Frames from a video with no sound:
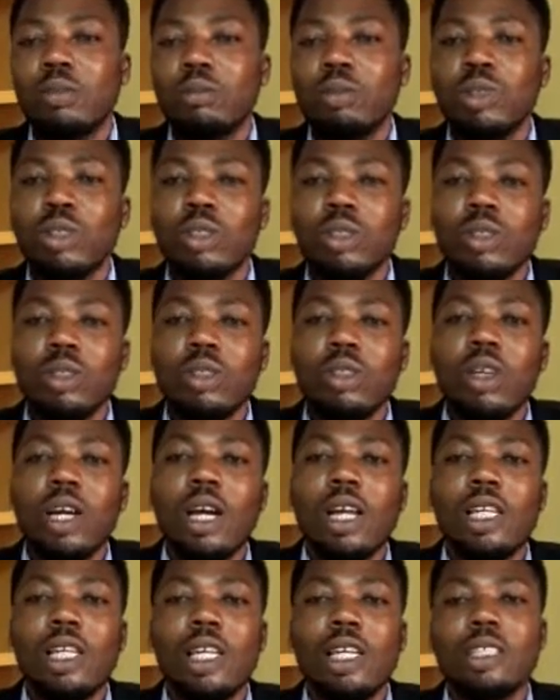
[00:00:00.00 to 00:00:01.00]
Building on your
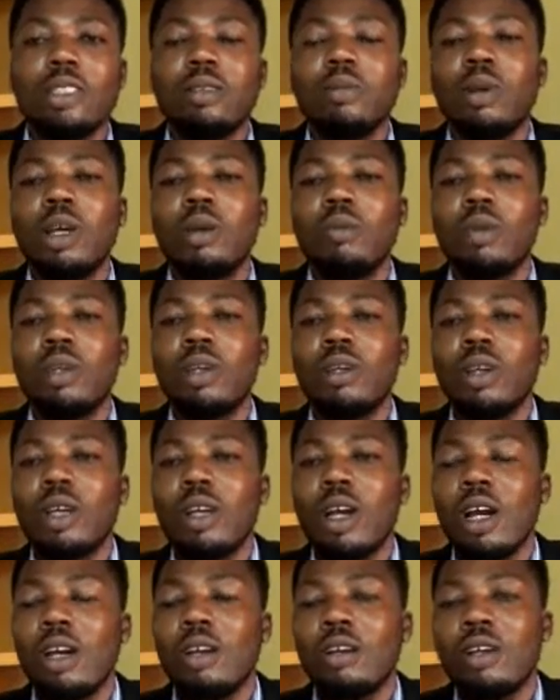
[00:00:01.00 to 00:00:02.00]
ideas might be
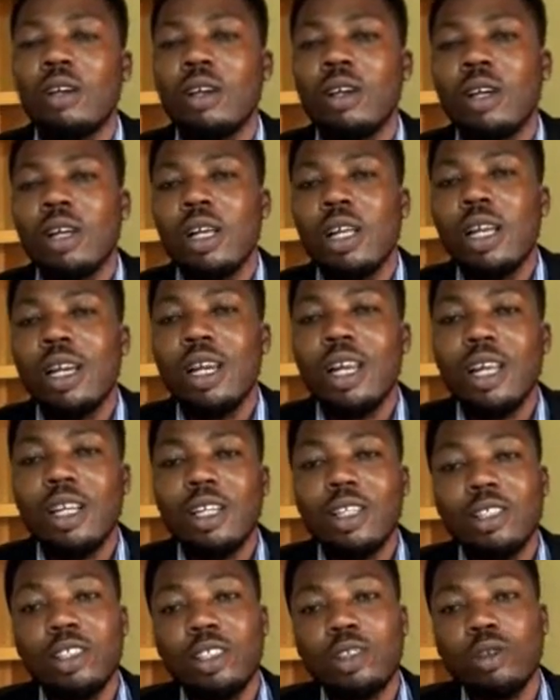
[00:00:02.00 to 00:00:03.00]

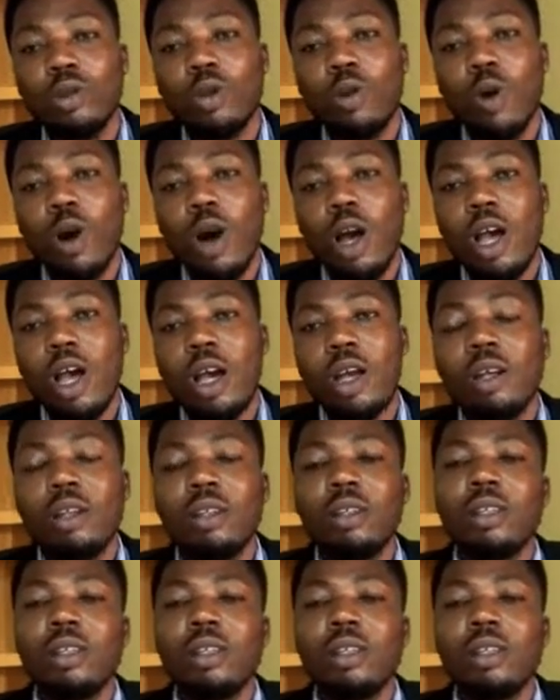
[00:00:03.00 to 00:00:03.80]
learning the required